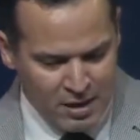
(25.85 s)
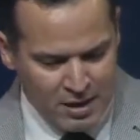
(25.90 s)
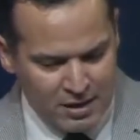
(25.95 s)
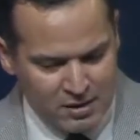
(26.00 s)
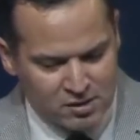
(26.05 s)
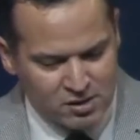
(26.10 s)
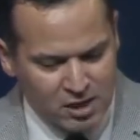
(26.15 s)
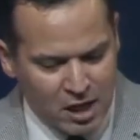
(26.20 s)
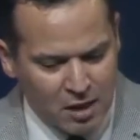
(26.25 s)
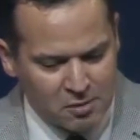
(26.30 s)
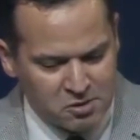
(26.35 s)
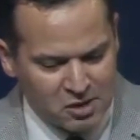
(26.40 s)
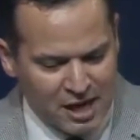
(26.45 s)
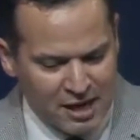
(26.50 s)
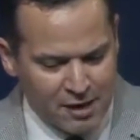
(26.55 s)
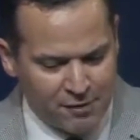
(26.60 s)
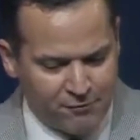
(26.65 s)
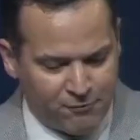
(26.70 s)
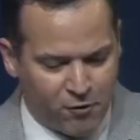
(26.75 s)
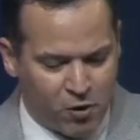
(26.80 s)
In Psalms
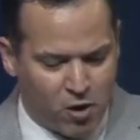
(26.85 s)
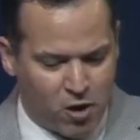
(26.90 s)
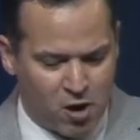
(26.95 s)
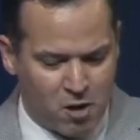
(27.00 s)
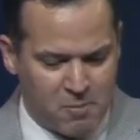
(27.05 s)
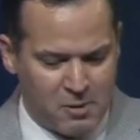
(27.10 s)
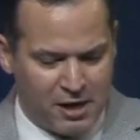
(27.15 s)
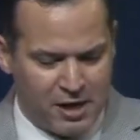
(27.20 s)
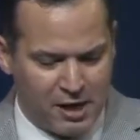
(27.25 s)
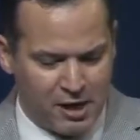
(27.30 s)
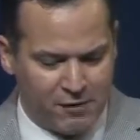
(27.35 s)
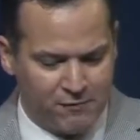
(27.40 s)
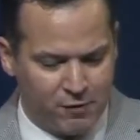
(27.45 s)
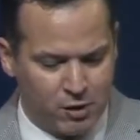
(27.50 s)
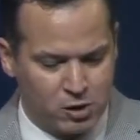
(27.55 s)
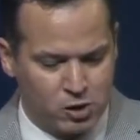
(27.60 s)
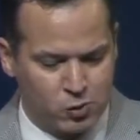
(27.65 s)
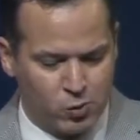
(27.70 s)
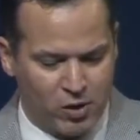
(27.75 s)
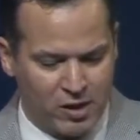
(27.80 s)
84, beginning
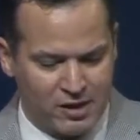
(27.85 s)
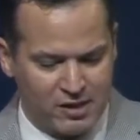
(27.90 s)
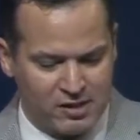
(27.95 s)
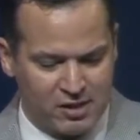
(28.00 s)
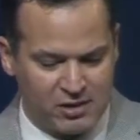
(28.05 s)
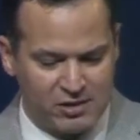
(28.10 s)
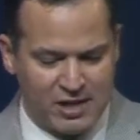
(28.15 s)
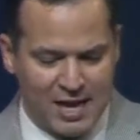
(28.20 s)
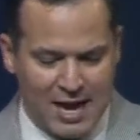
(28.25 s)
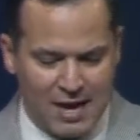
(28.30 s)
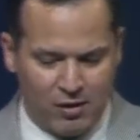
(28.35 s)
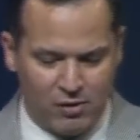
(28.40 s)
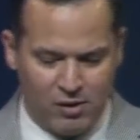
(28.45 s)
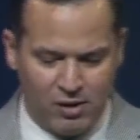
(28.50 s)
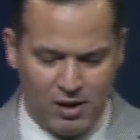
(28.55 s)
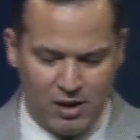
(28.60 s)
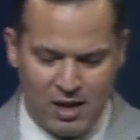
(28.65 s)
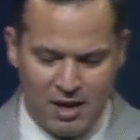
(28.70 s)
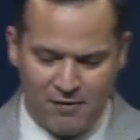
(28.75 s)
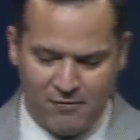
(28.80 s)
verse 1, it says, How
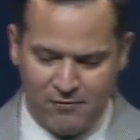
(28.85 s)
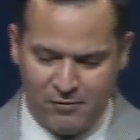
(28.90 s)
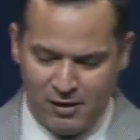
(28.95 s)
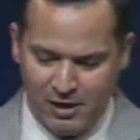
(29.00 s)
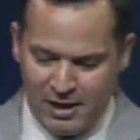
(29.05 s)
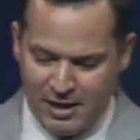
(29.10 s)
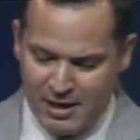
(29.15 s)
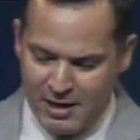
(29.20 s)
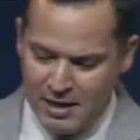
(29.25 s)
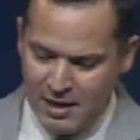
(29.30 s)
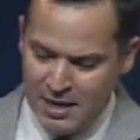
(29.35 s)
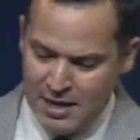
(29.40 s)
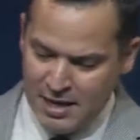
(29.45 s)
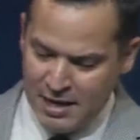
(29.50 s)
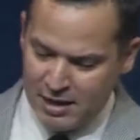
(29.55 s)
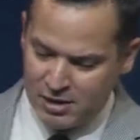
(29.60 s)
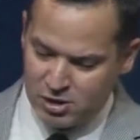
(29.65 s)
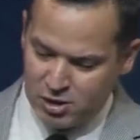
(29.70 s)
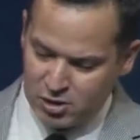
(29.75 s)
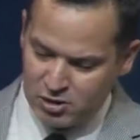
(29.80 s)
lovely
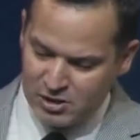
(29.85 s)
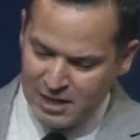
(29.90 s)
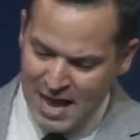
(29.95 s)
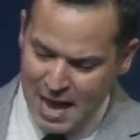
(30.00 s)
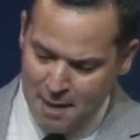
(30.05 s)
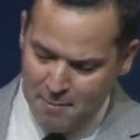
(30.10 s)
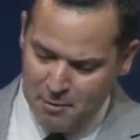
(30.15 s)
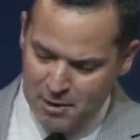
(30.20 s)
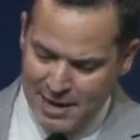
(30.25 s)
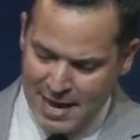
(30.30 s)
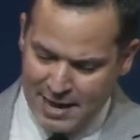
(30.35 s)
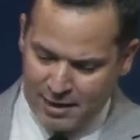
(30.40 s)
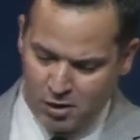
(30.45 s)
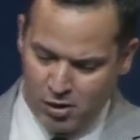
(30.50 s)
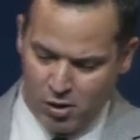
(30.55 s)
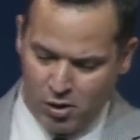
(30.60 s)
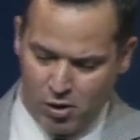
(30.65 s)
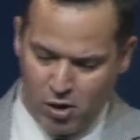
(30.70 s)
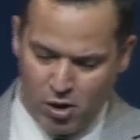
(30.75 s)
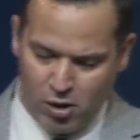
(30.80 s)
is your
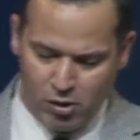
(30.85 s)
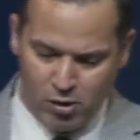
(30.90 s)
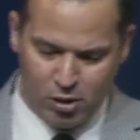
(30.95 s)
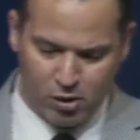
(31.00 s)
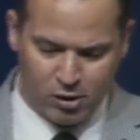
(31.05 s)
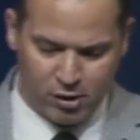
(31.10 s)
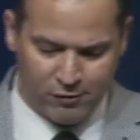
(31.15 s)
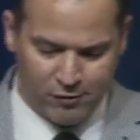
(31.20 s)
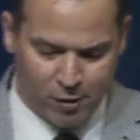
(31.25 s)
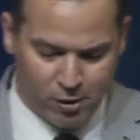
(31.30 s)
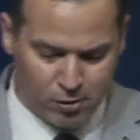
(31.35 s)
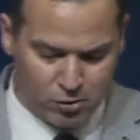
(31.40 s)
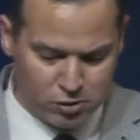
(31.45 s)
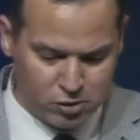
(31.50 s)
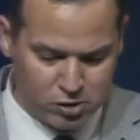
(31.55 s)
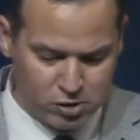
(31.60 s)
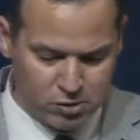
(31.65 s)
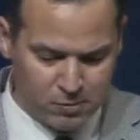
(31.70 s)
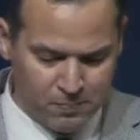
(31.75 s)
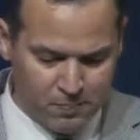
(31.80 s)
tabernacle, O Lord of
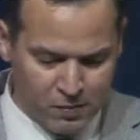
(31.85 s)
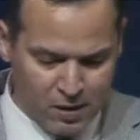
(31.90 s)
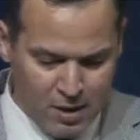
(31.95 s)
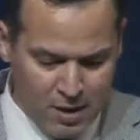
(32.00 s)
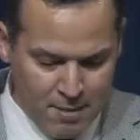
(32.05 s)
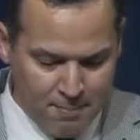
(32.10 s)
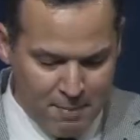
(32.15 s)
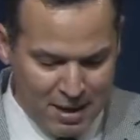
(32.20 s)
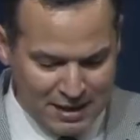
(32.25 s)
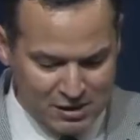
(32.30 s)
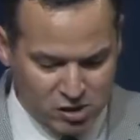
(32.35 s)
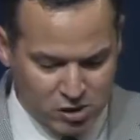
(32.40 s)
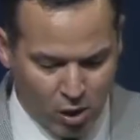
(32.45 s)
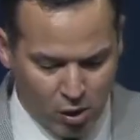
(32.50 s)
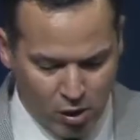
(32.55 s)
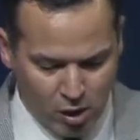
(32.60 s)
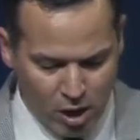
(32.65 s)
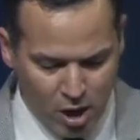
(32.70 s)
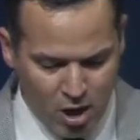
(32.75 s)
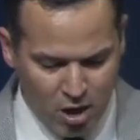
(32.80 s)
hosts. My
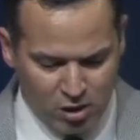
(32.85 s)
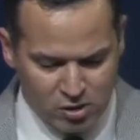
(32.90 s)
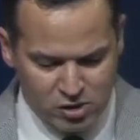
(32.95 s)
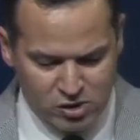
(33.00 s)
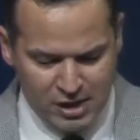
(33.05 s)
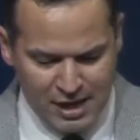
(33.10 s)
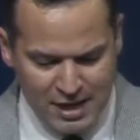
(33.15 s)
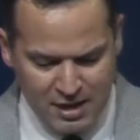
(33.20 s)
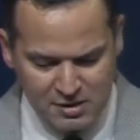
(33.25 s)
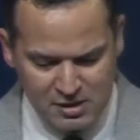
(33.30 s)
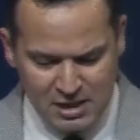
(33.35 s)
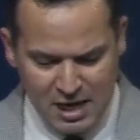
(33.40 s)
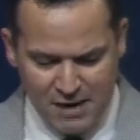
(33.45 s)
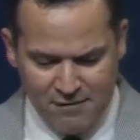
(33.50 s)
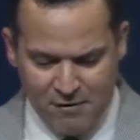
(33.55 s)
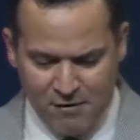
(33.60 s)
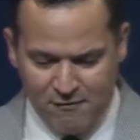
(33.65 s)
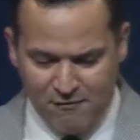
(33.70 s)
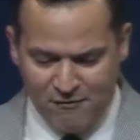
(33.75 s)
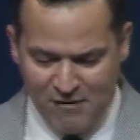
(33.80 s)
soul longs, yes,
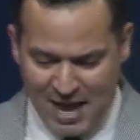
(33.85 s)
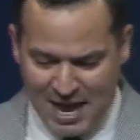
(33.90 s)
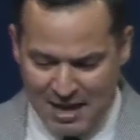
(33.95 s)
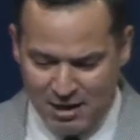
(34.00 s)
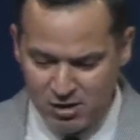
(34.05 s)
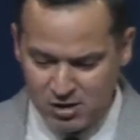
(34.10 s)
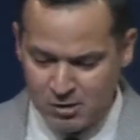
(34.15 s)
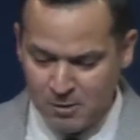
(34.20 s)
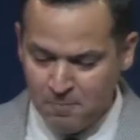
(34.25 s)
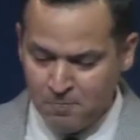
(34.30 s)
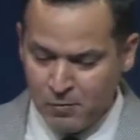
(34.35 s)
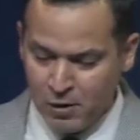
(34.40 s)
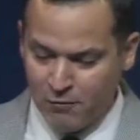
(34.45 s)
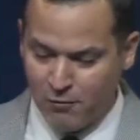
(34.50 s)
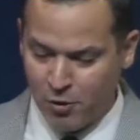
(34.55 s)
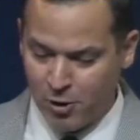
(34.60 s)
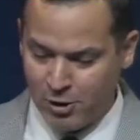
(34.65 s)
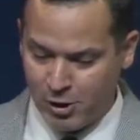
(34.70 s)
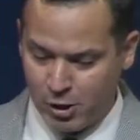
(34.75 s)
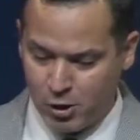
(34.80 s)
even faints
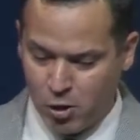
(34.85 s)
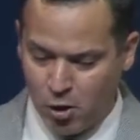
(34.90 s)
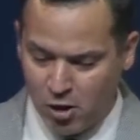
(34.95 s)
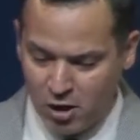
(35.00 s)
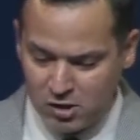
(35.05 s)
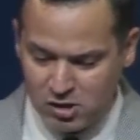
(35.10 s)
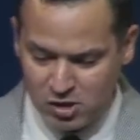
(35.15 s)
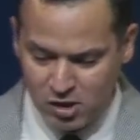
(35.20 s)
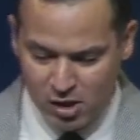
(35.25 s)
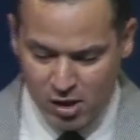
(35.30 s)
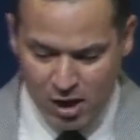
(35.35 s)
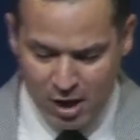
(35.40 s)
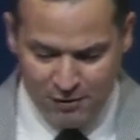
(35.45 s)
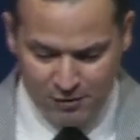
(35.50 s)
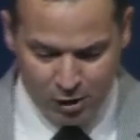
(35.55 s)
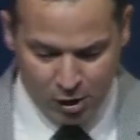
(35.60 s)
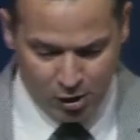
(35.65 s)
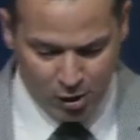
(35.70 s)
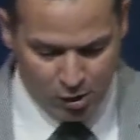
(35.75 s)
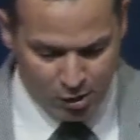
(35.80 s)
for the courts of
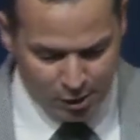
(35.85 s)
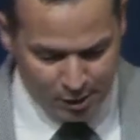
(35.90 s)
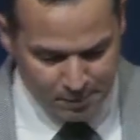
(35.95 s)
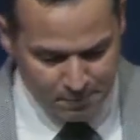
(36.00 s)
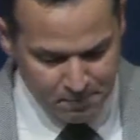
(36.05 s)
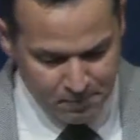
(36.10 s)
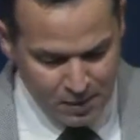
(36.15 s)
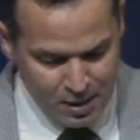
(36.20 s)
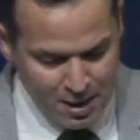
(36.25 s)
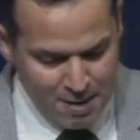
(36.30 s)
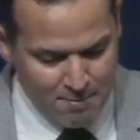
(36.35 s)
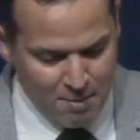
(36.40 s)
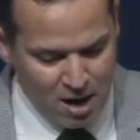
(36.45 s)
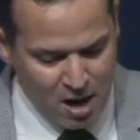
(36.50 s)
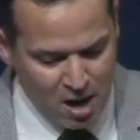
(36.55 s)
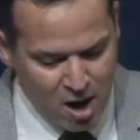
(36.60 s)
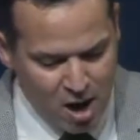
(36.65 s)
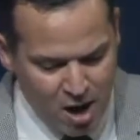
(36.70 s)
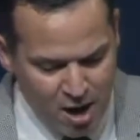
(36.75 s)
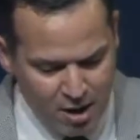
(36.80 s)
the Lord. My
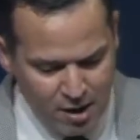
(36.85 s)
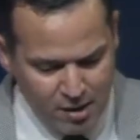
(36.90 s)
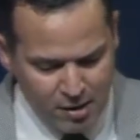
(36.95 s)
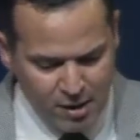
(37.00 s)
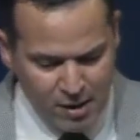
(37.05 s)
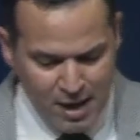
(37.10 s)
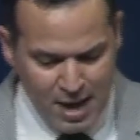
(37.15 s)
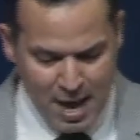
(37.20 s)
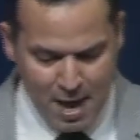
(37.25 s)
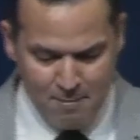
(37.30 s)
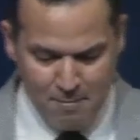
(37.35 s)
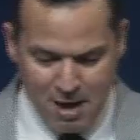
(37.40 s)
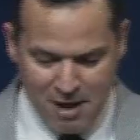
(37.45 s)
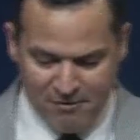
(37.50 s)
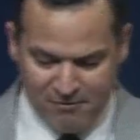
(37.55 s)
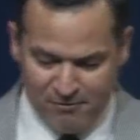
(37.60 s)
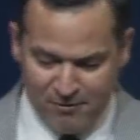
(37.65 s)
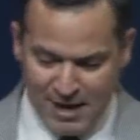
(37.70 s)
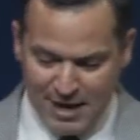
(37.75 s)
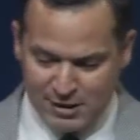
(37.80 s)
heart and my
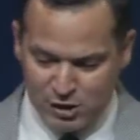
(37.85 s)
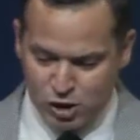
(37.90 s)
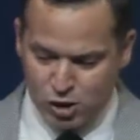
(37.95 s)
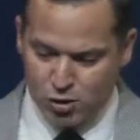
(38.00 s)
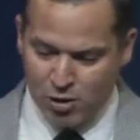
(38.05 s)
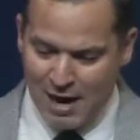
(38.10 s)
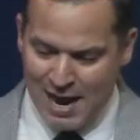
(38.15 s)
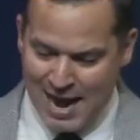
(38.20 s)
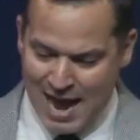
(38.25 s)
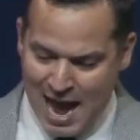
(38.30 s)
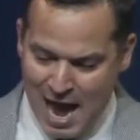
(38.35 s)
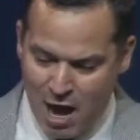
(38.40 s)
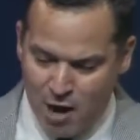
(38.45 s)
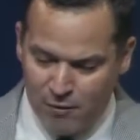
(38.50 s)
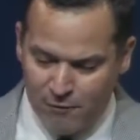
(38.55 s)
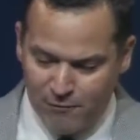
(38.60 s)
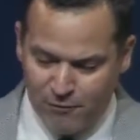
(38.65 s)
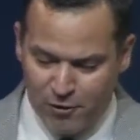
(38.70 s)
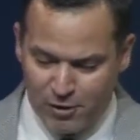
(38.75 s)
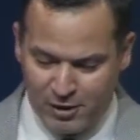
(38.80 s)
flesh cry
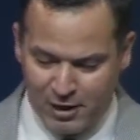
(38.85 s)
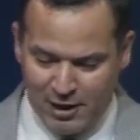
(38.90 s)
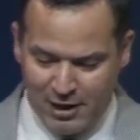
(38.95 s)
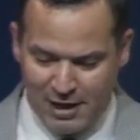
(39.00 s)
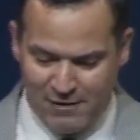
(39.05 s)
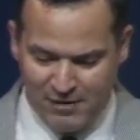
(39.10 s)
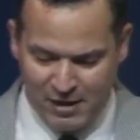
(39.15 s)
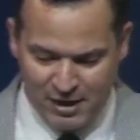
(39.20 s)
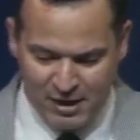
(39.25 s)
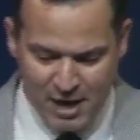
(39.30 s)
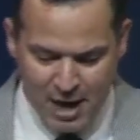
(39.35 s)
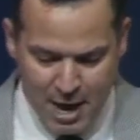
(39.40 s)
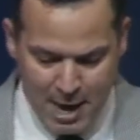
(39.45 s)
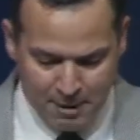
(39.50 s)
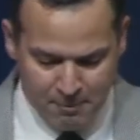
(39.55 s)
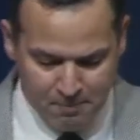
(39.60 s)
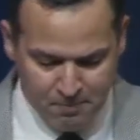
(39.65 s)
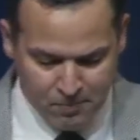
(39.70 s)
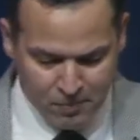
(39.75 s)
out for the living God.